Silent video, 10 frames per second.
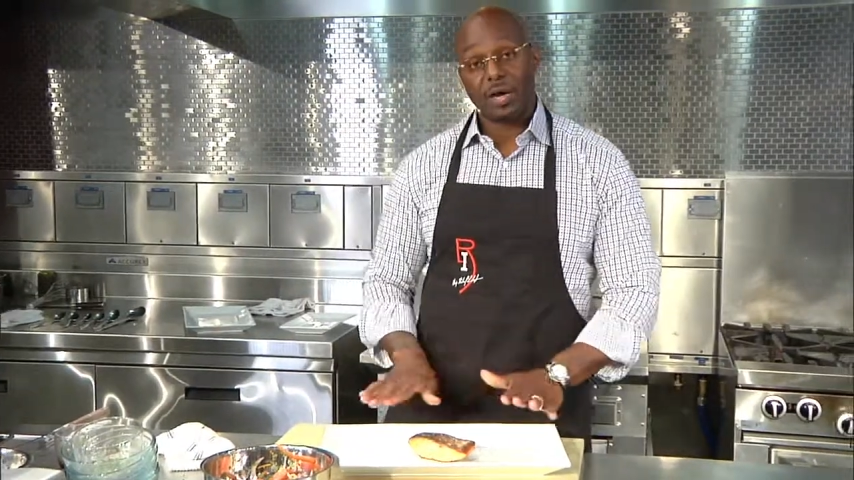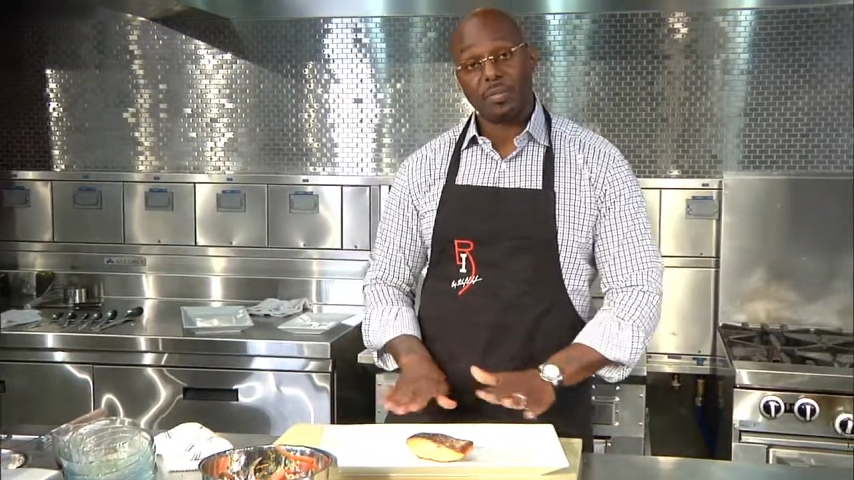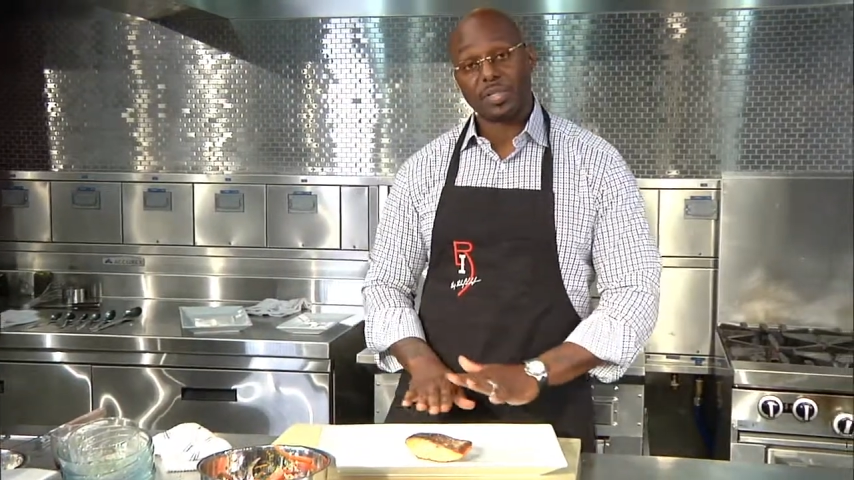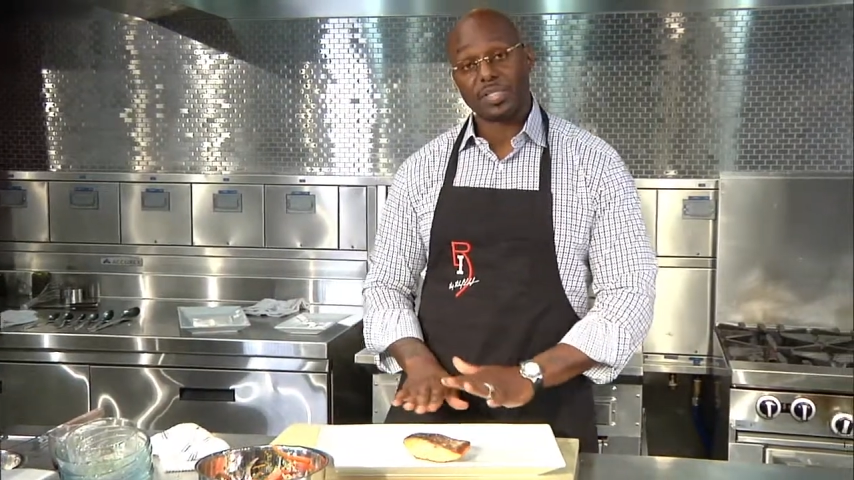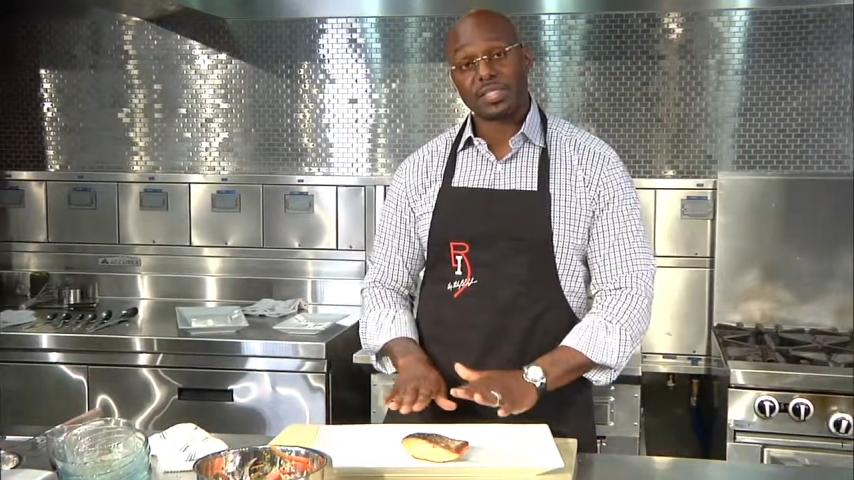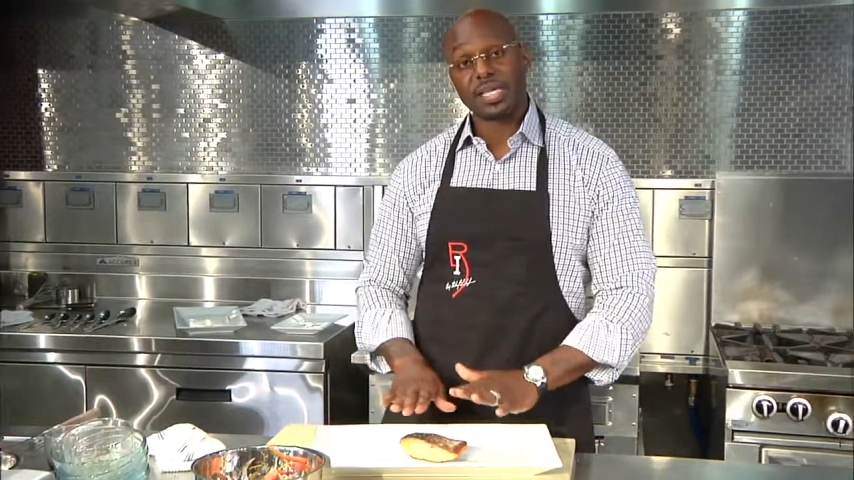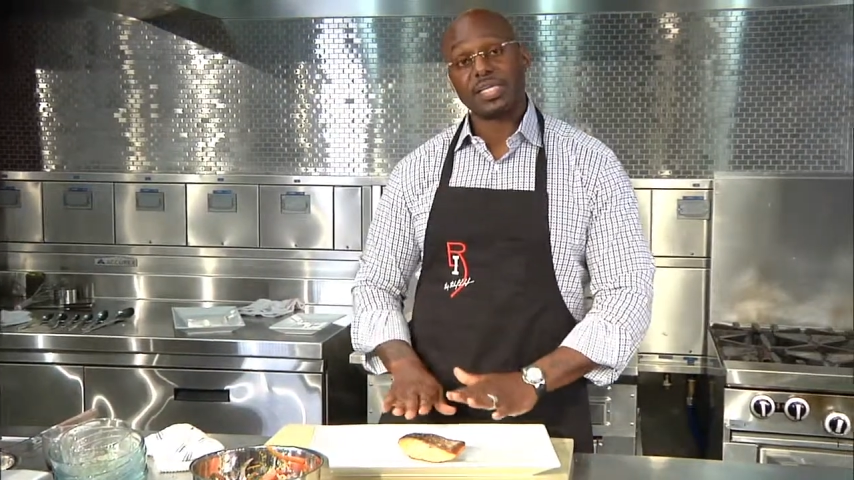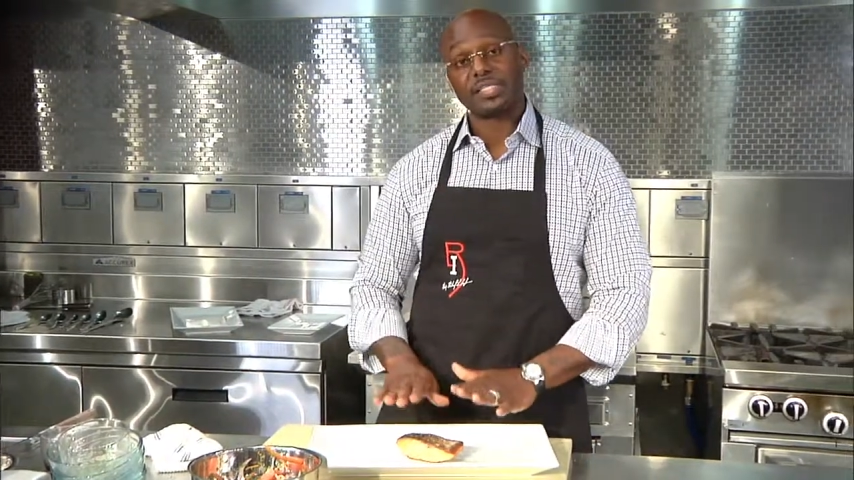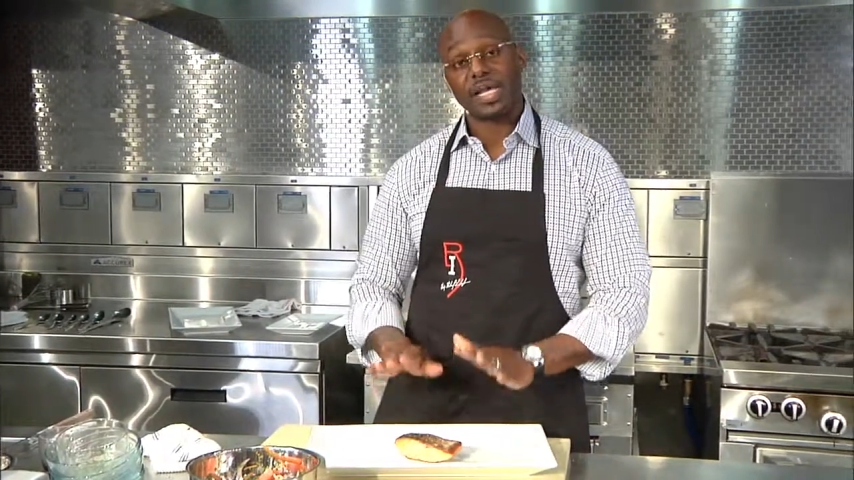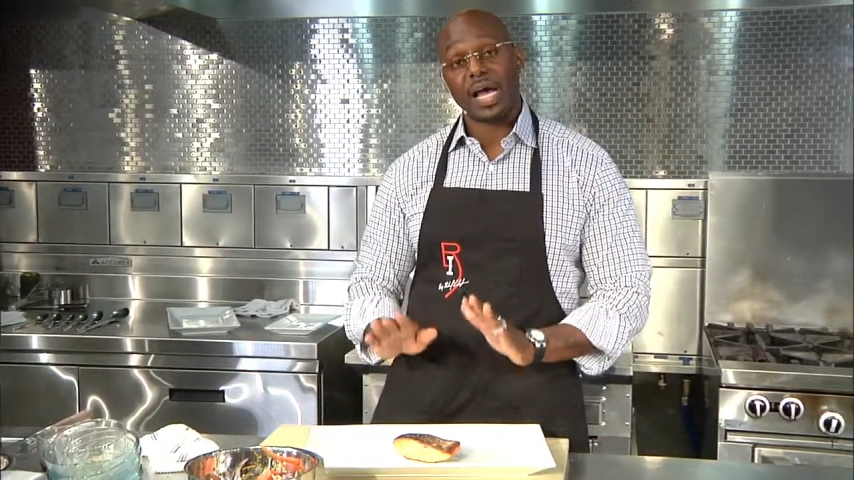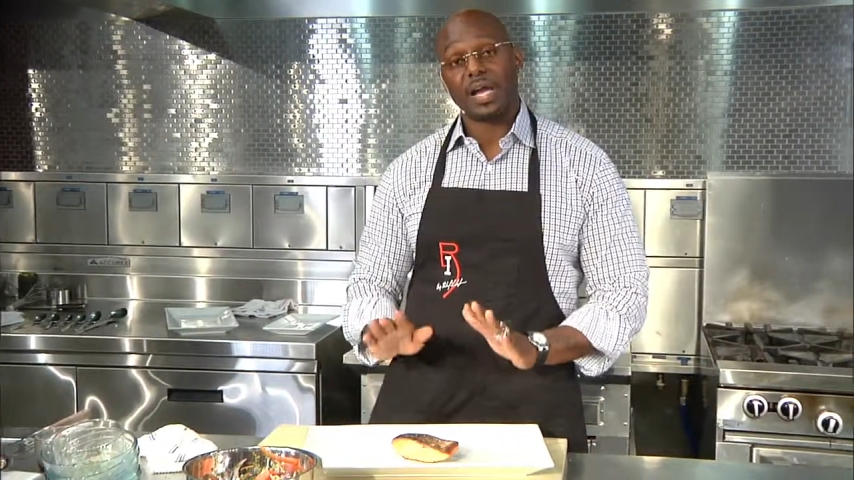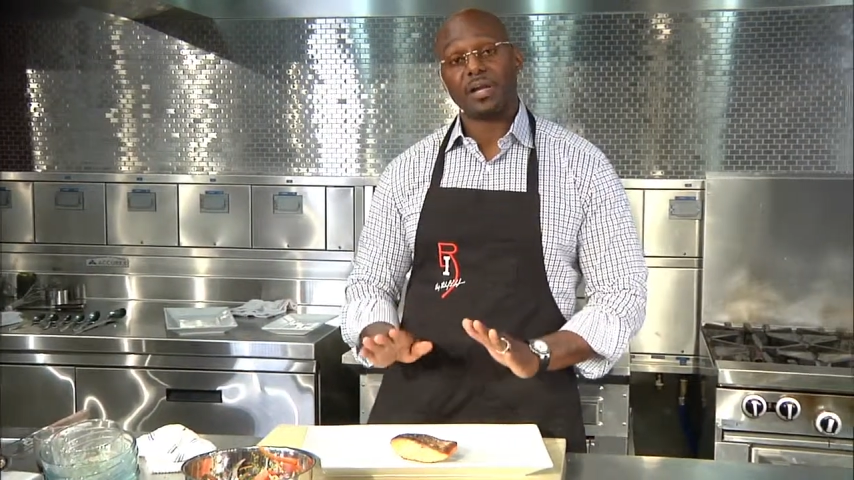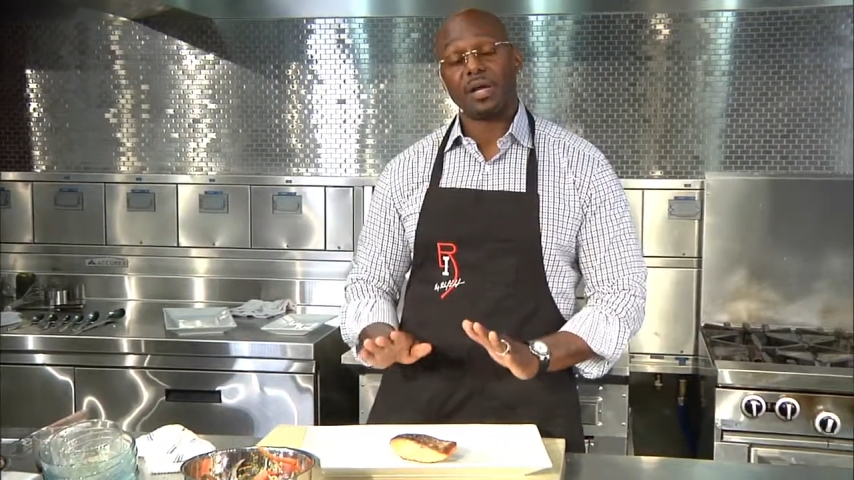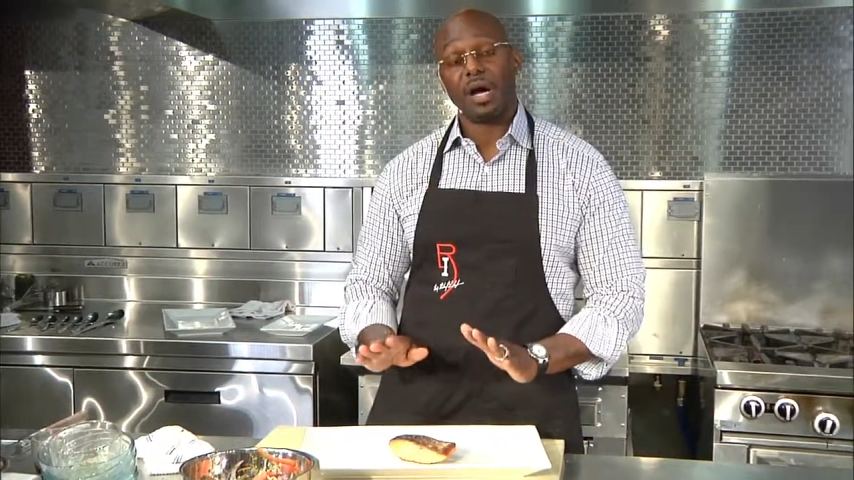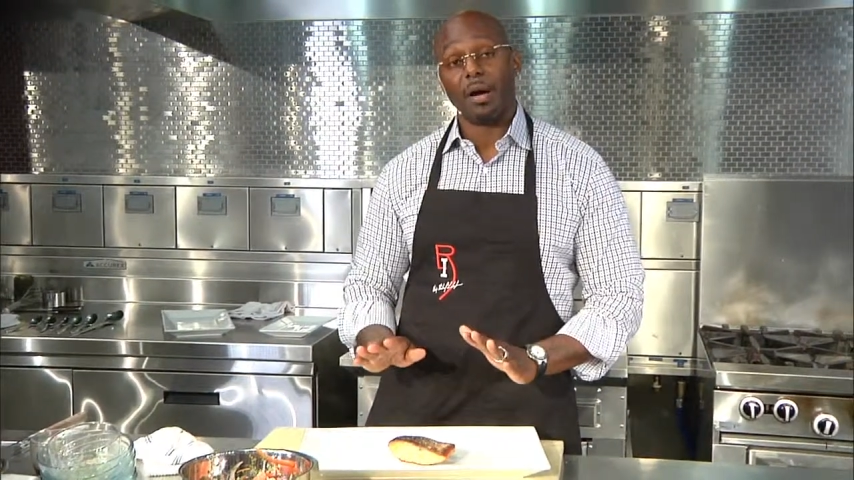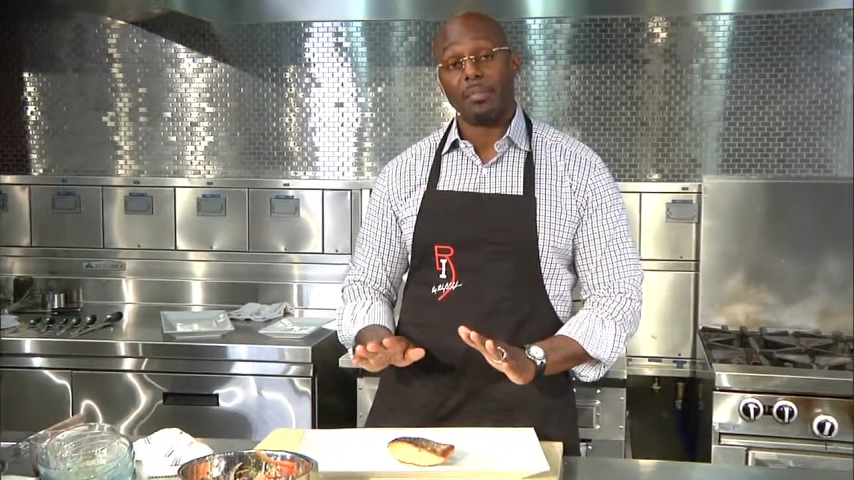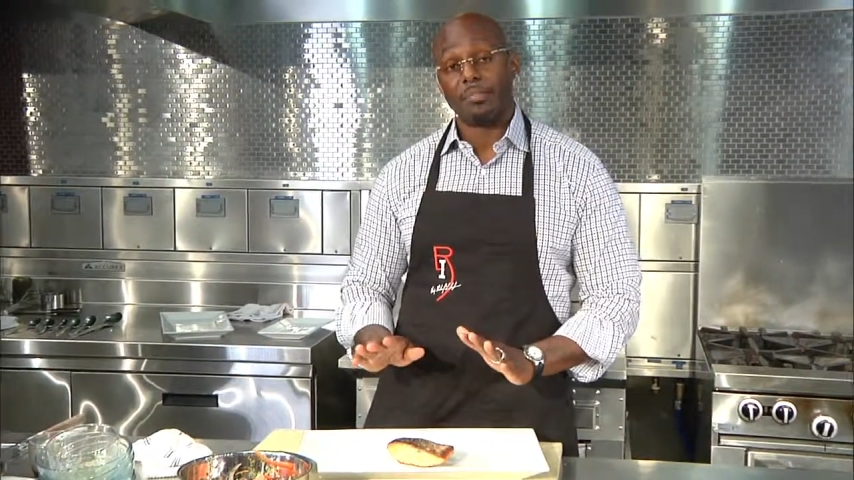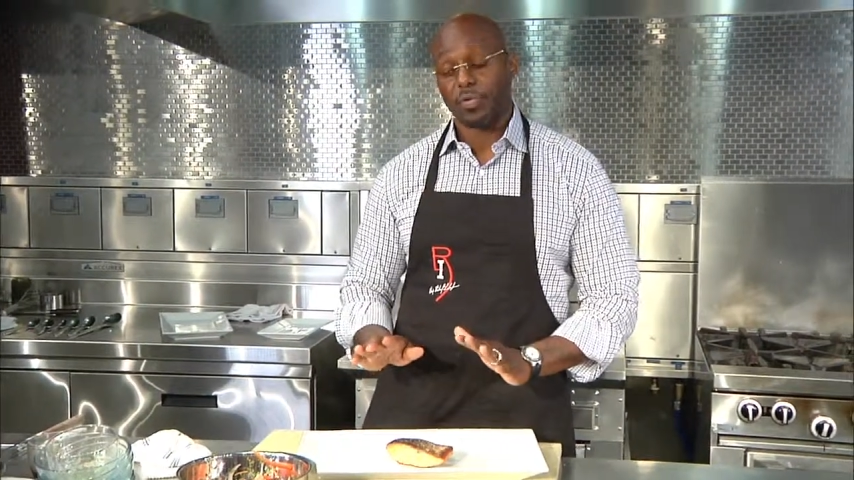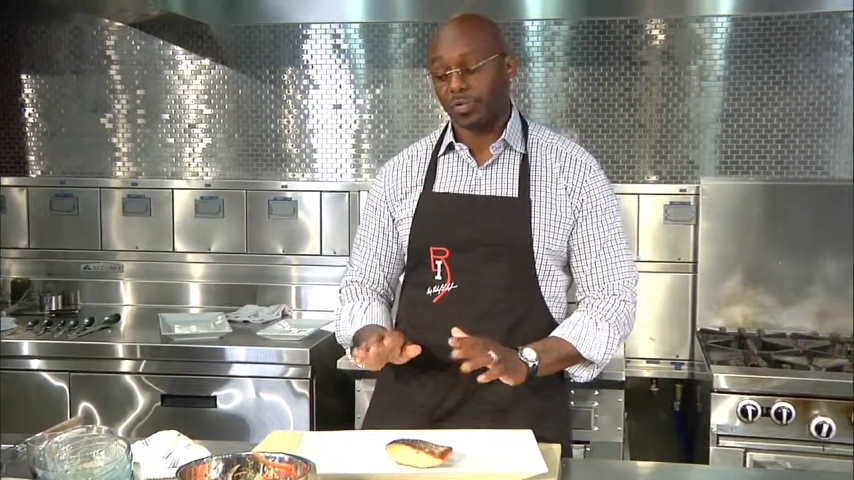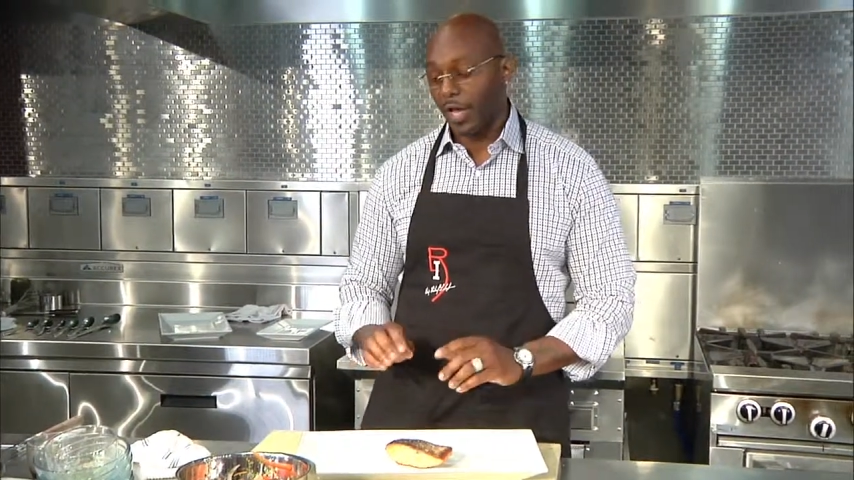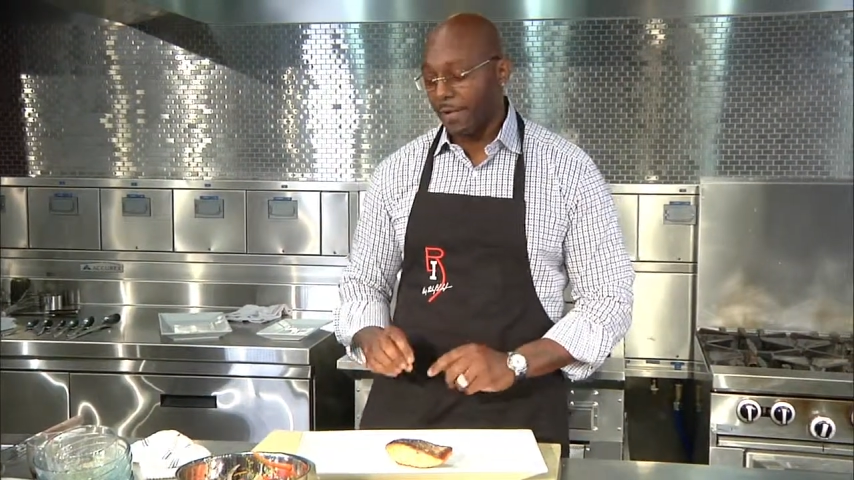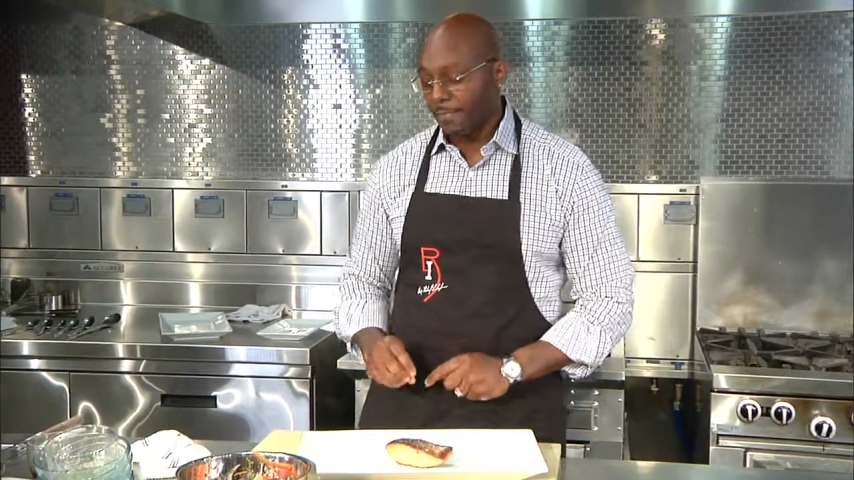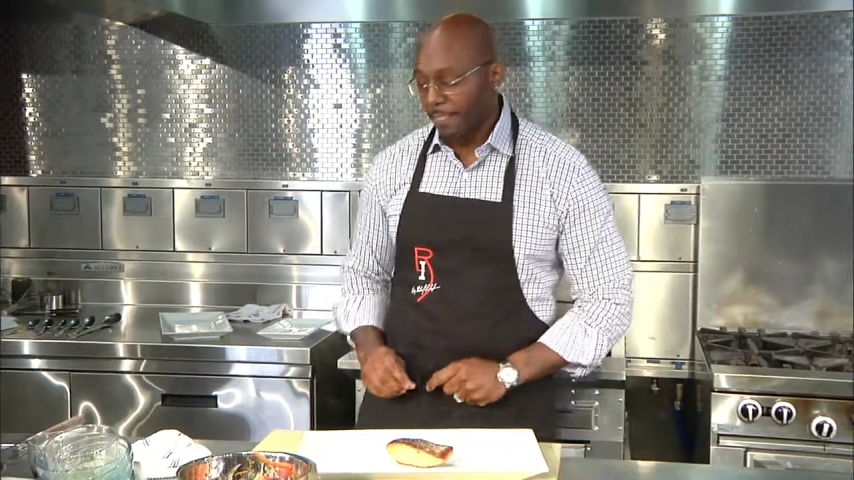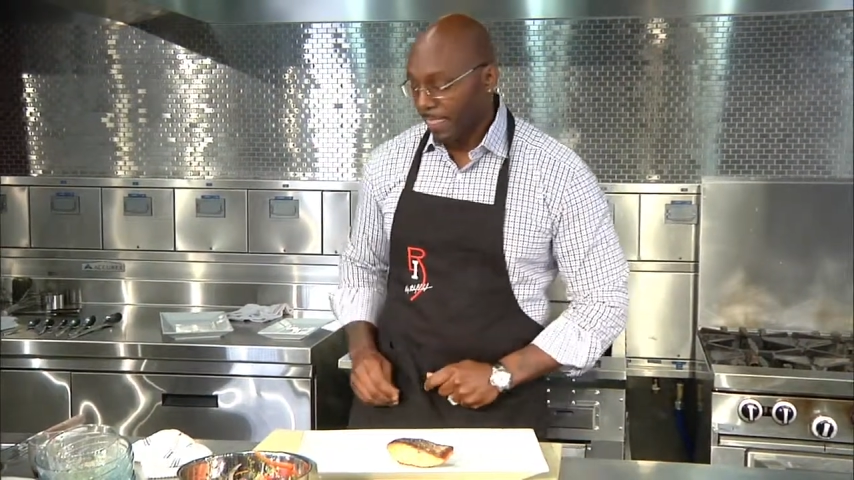with the skin side up. Okay.